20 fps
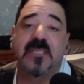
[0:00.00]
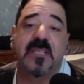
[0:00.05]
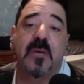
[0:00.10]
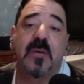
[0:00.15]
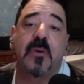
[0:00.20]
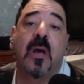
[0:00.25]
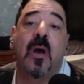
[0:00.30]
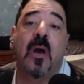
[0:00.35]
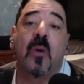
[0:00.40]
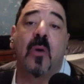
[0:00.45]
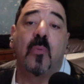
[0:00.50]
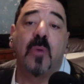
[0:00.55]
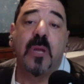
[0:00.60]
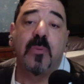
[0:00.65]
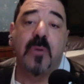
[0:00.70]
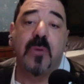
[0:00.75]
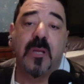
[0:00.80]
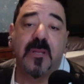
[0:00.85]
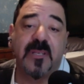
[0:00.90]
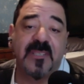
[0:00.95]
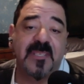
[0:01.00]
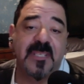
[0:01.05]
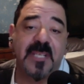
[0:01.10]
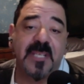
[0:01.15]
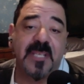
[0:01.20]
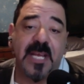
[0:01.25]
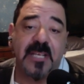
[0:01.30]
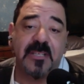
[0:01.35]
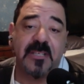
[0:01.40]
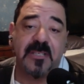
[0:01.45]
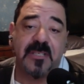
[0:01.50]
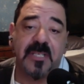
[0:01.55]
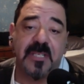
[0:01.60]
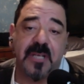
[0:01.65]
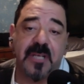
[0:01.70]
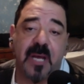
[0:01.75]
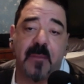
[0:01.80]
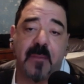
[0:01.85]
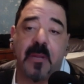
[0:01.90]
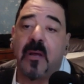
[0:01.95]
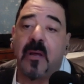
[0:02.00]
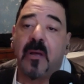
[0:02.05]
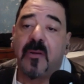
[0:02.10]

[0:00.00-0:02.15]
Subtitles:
Let's say this is an agency job.